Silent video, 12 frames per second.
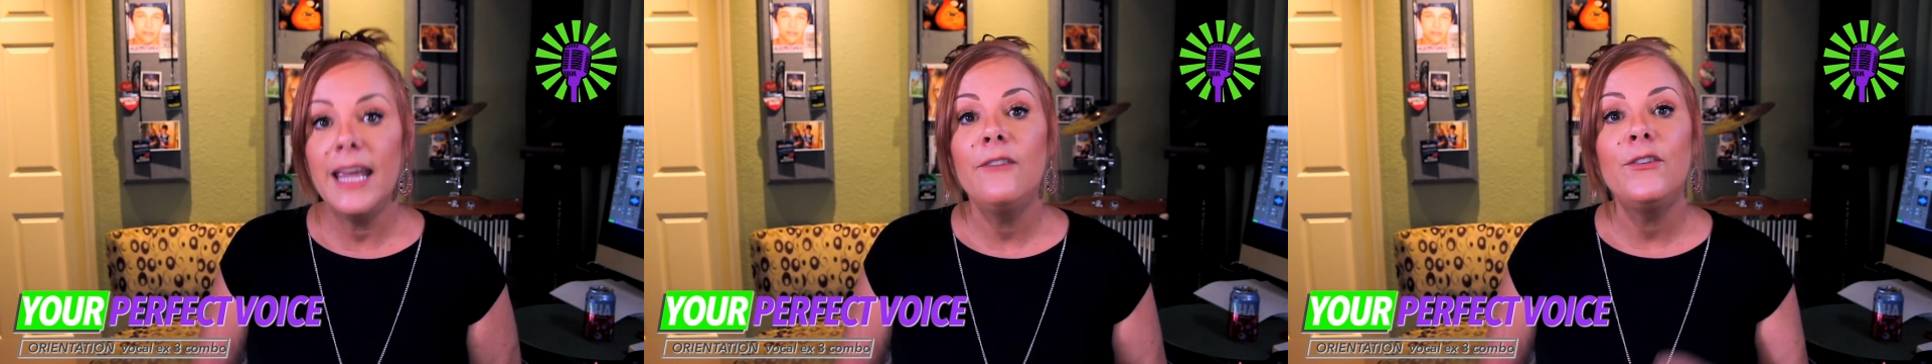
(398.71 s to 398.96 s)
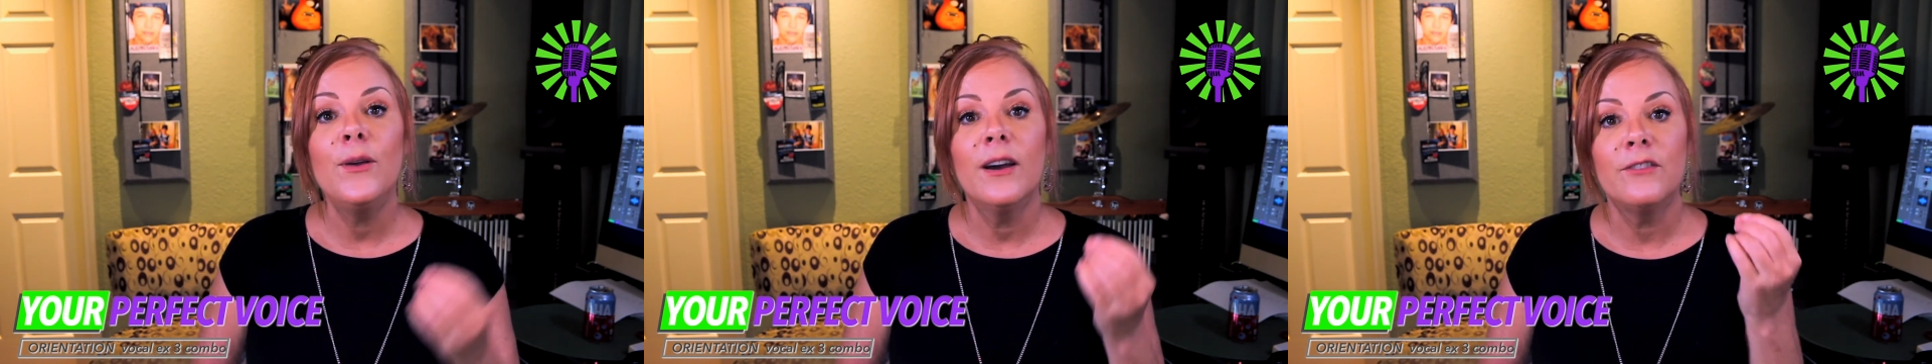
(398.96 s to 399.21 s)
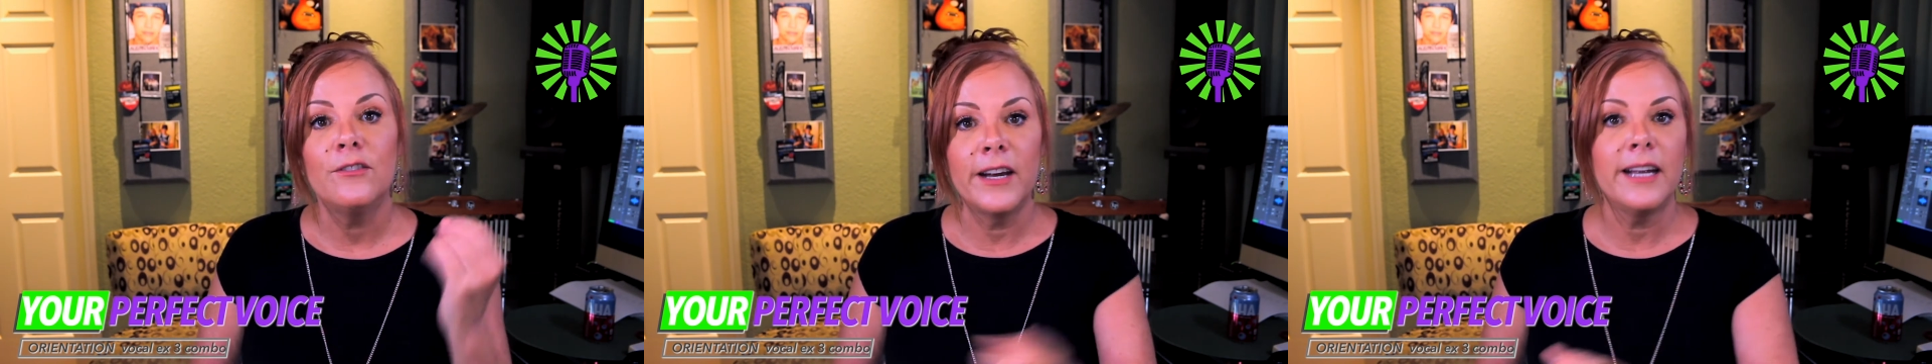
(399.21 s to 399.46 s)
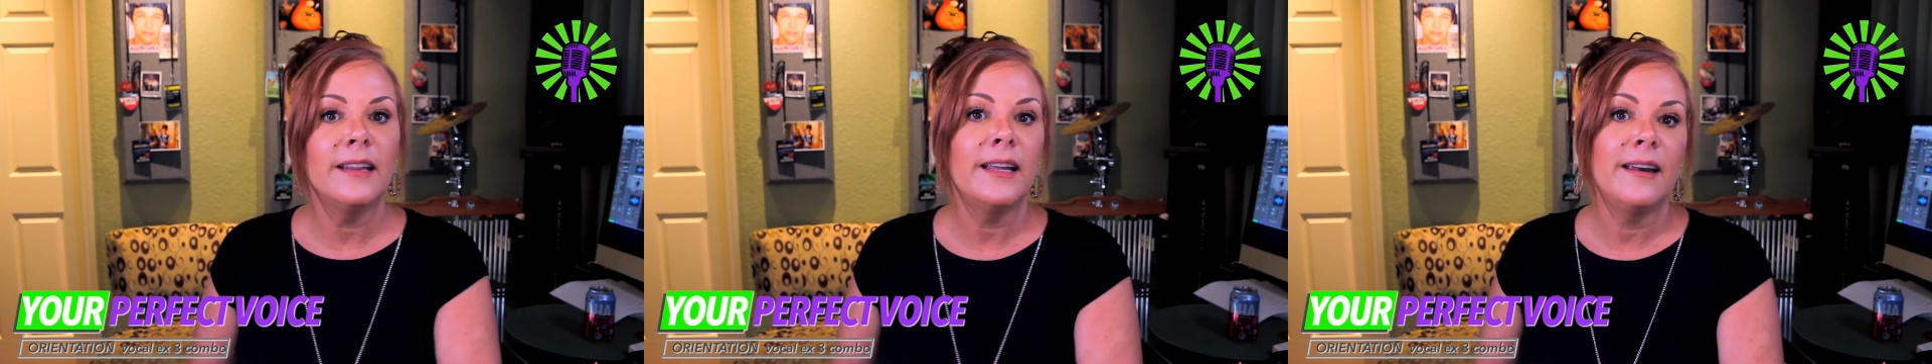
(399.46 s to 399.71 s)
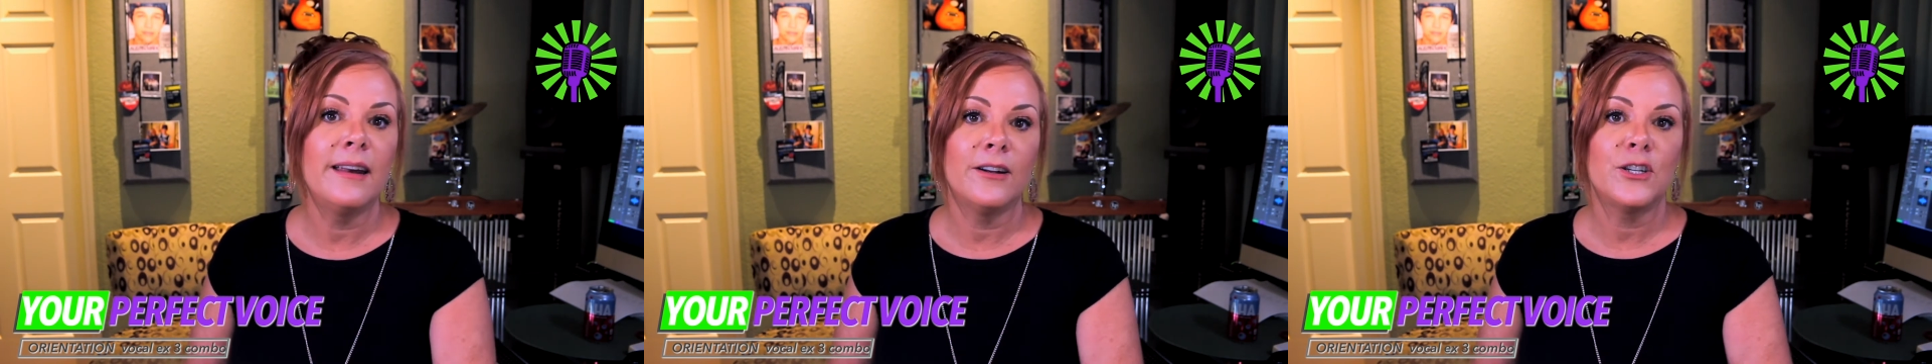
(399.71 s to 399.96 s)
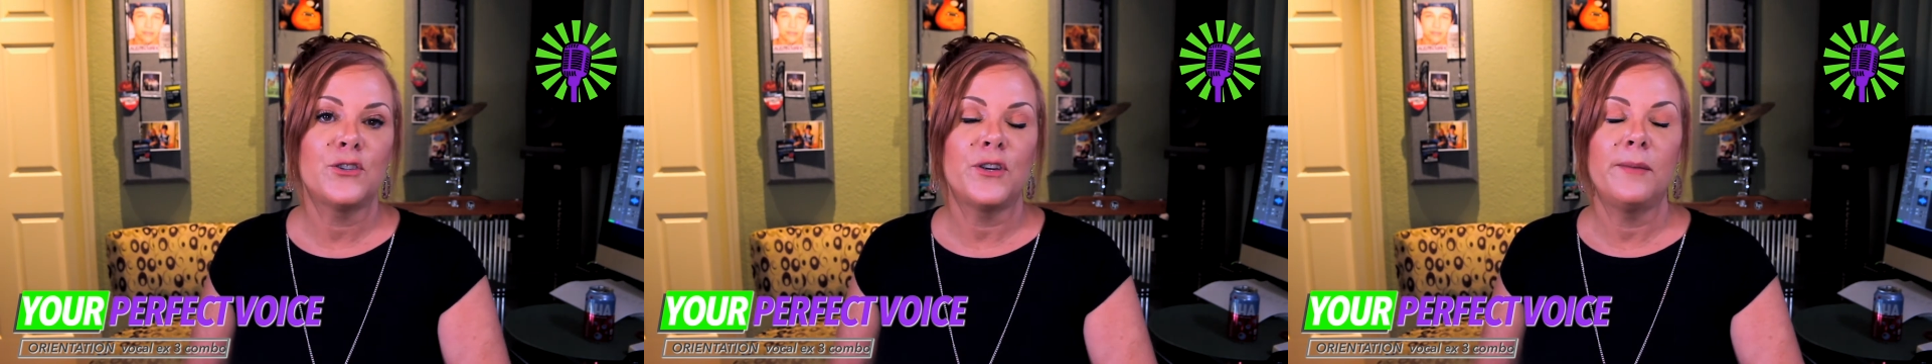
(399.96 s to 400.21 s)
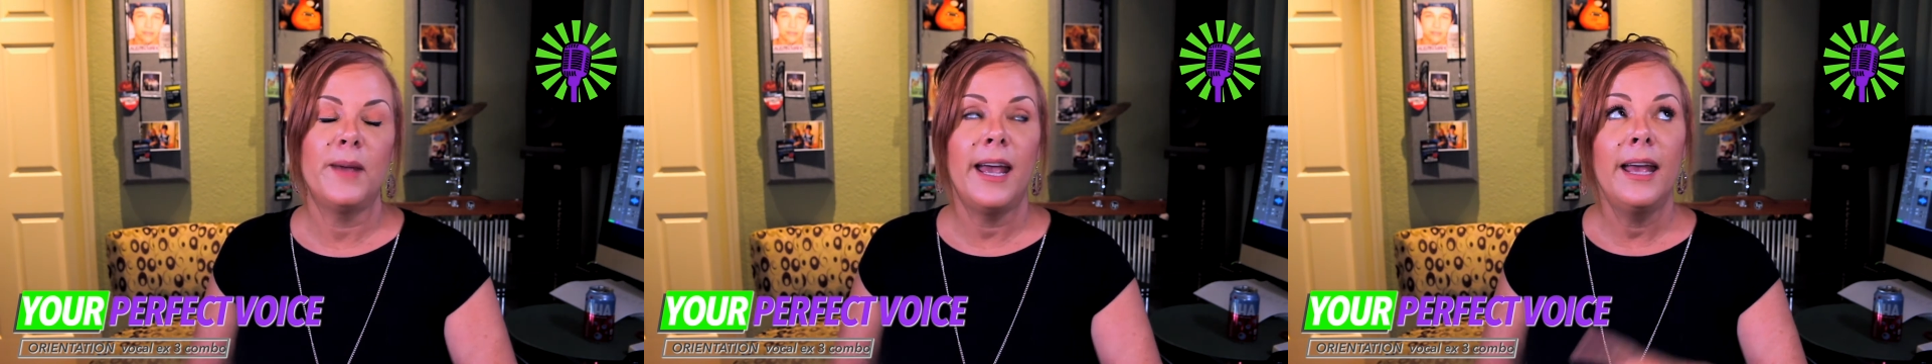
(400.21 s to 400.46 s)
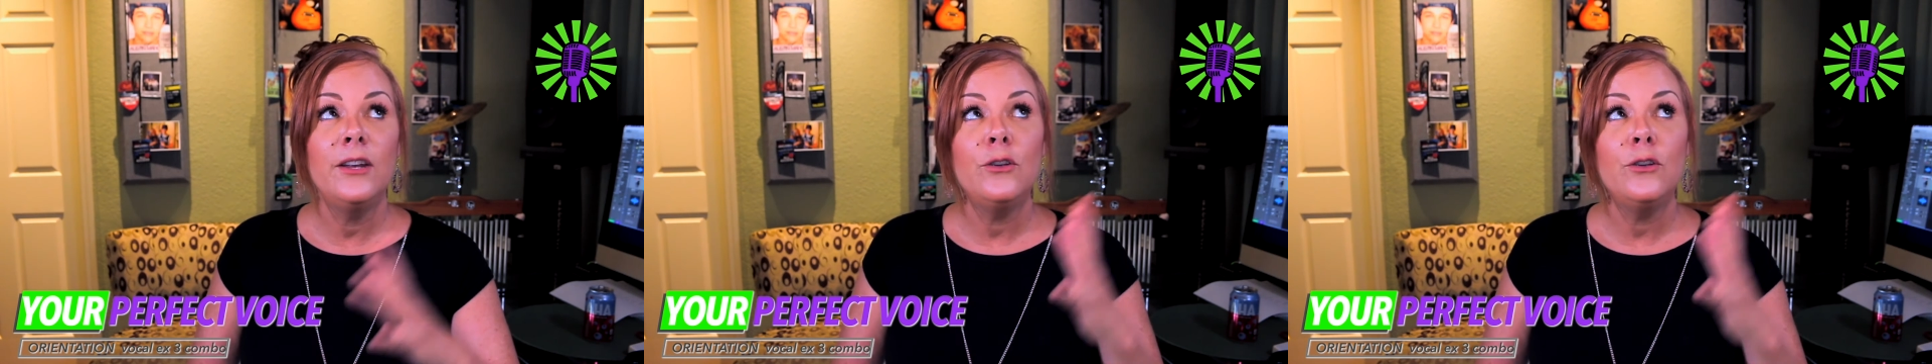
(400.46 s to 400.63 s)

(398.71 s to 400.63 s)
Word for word: if you have a regulated airstream and